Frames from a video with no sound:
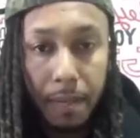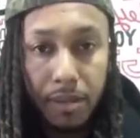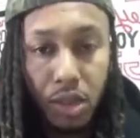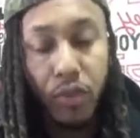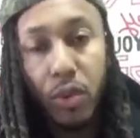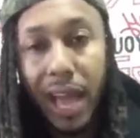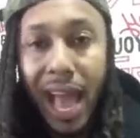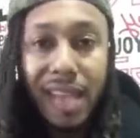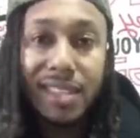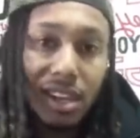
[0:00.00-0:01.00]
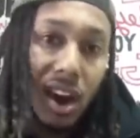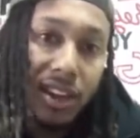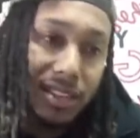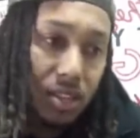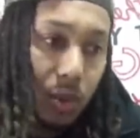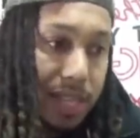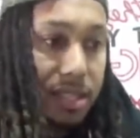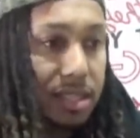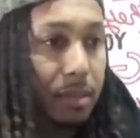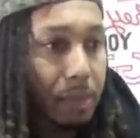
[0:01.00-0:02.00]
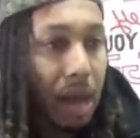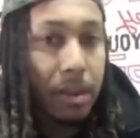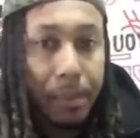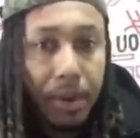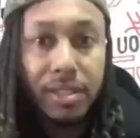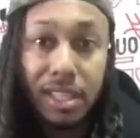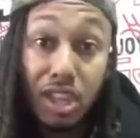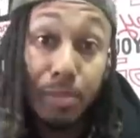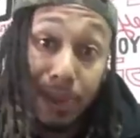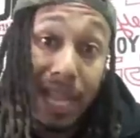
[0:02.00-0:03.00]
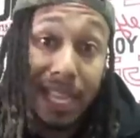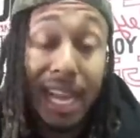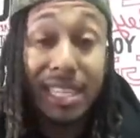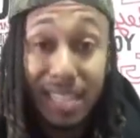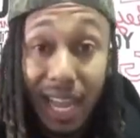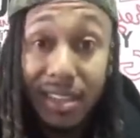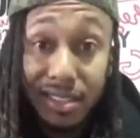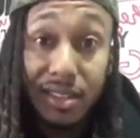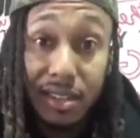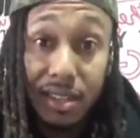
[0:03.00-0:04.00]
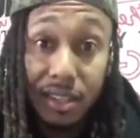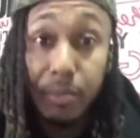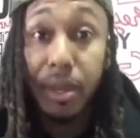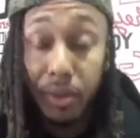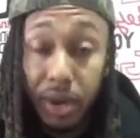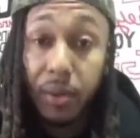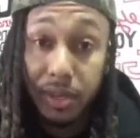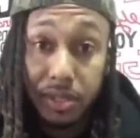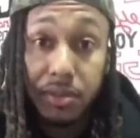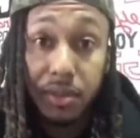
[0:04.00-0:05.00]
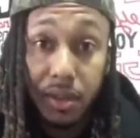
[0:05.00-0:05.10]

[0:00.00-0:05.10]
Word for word: So if you asking all these questions about a person, then you probably got your answer, to be real with you.